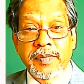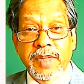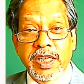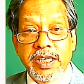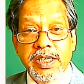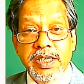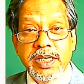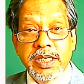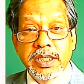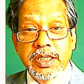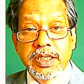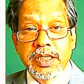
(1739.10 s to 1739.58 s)

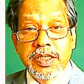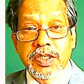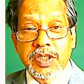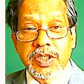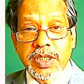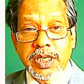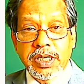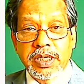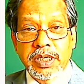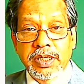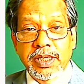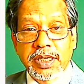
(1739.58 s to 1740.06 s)

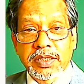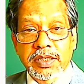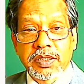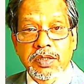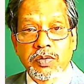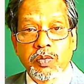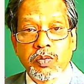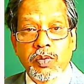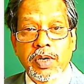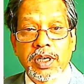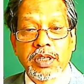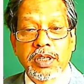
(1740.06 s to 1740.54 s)
ETC, that's
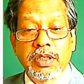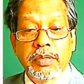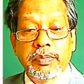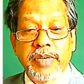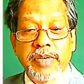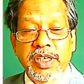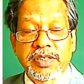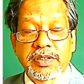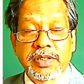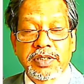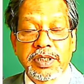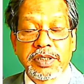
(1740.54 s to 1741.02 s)
one of the
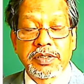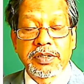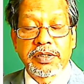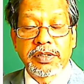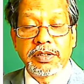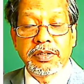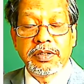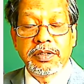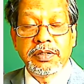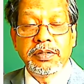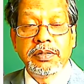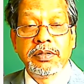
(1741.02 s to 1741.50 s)
best things to
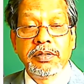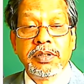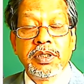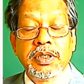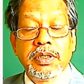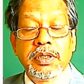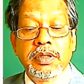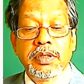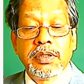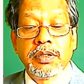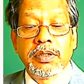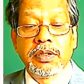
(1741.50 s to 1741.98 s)
do
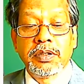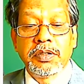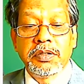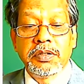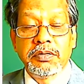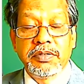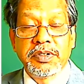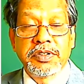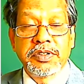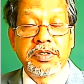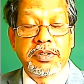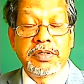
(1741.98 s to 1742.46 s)
to
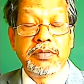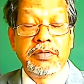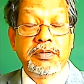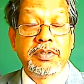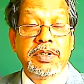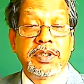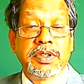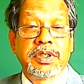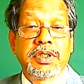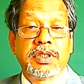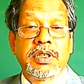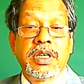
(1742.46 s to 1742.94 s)
the
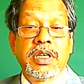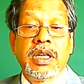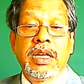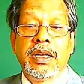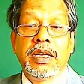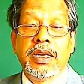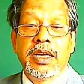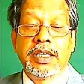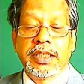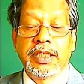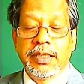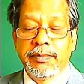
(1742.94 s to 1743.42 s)
students.
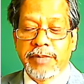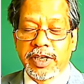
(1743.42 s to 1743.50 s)
Let them